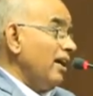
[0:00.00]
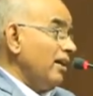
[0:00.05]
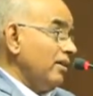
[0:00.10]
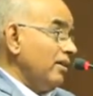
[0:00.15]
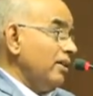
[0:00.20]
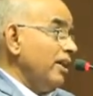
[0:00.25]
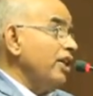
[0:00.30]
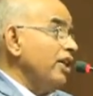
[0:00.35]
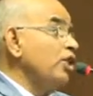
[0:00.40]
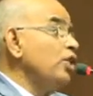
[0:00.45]
a
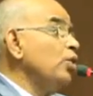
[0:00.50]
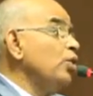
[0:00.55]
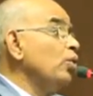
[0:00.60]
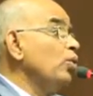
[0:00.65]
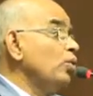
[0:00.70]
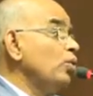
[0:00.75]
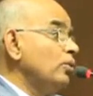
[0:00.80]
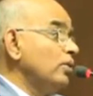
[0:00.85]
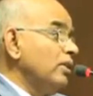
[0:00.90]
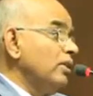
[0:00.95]

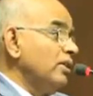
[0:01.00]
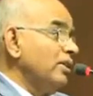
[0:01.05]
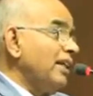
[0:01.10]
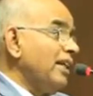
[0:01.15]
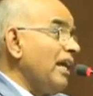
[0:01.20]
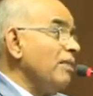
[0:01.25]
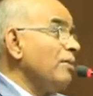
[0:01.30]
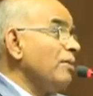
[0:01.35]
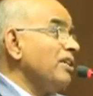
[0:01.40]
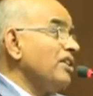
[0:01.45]
new
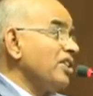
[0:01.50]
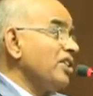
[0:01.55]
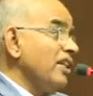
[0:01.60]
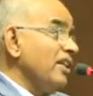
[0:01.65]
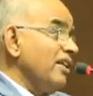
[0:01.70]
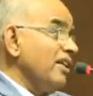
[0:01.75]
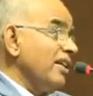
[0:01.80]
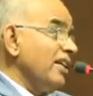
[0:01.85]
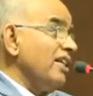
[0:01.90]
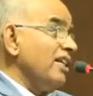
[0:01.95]

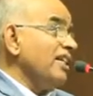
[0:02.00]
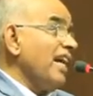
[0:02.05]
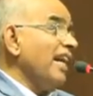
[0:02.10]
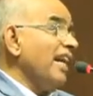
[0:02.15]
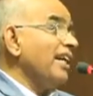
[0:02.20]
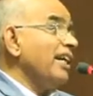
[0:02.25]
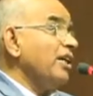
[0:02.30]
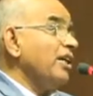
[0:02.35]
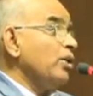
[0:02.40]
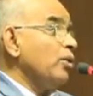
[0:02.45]
dimension is
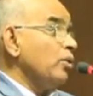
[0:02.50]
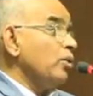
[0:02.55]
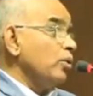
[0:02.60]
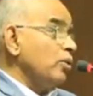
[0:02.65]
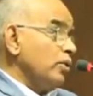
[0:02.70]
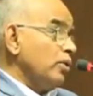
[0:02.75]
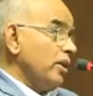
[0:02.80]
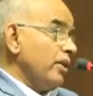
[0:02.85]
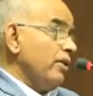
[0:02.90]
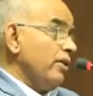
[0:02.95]
added
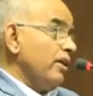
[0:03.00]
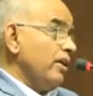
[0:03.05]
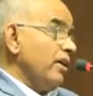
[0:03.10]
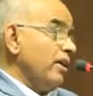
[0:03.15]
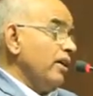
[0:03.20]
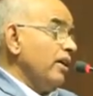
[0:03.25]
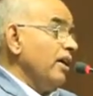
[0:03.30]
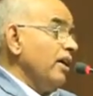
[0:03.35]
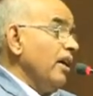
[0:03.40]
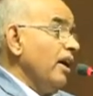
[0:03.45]
to the
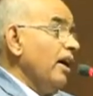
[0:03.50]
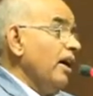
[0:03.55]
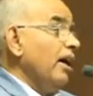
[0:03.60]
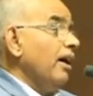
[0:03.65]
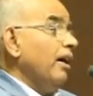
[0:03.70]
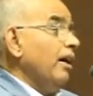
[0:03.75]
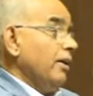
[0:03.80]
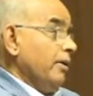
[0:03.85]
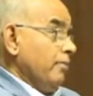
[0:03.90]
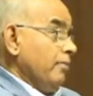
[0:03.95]

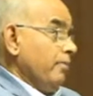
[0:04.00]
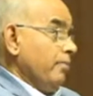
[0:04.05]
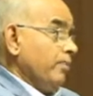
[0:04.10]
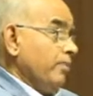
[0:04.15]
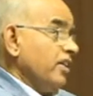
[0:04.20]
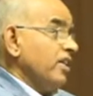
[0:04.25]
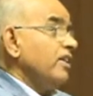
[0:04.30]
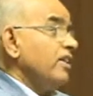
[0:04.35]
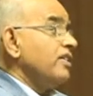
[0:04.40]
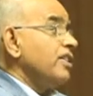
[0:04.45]

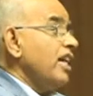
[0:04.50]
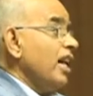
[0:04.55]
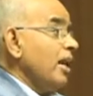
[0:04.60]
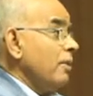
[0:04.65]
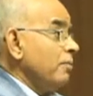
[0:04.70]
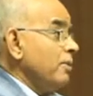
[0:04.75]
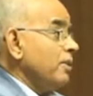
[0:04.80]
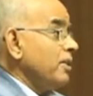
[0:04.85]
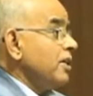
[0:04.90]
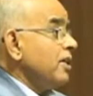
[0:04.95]

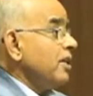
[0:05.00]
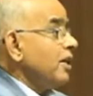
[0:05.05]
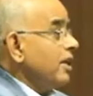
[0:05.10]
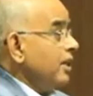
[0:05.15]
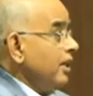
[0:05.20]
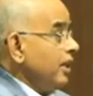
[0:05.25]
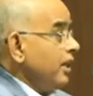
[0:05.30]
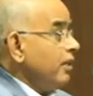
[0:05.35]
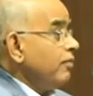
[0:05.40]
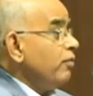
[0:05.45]
CRPC
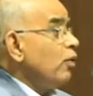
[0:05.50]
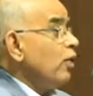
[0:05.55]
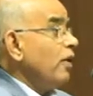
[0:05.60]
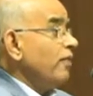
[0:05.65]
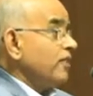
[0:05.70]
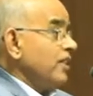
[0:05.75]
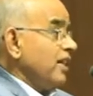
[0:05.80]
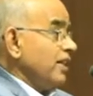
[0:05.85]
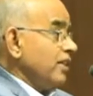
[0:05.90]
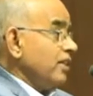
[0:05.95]
in view
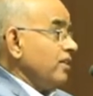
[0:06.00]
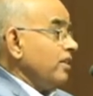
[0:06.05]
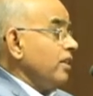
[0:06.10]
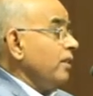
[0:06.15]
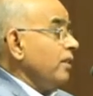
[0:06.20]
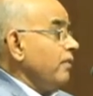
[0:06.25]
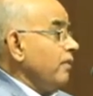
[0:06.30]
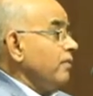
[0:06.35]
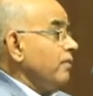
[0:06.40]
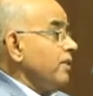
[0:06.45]
of section
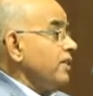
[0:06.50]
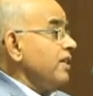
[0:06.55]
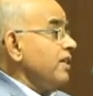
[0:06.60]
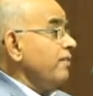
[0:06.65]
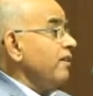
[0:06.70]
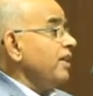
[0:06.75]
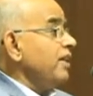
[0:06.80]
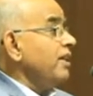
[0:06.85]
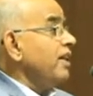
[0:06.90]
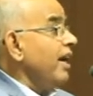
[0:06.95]

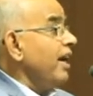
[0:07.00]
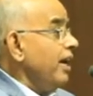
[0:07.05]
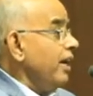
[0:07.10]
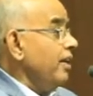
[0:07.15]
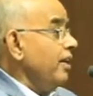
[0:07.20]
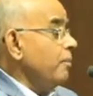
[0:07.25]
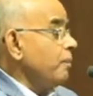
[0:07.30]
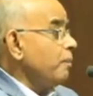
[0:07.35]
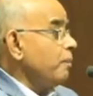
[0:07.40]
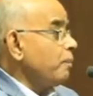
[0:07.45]
357A.
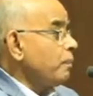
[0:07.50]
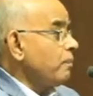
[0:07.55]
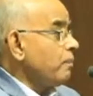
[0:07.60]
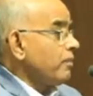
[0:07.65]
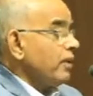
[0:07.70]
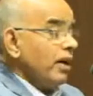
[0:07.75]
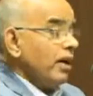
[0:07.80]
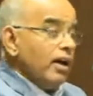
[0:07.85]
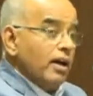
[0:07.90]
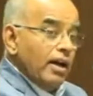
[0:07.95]

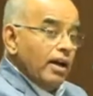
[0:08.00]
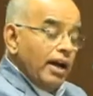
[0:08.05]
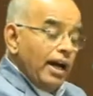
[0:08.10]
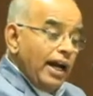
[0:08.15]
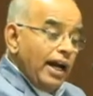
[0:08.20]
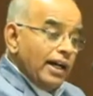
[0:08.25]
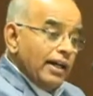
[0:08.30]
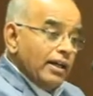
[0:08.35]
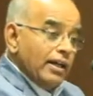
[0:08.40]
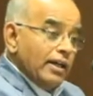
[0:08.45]

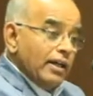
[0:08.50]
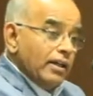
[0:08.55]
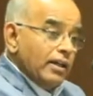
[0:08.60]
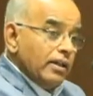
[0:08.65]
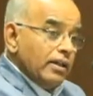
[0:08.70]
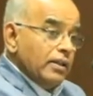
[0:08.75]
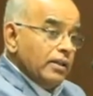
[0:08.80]
And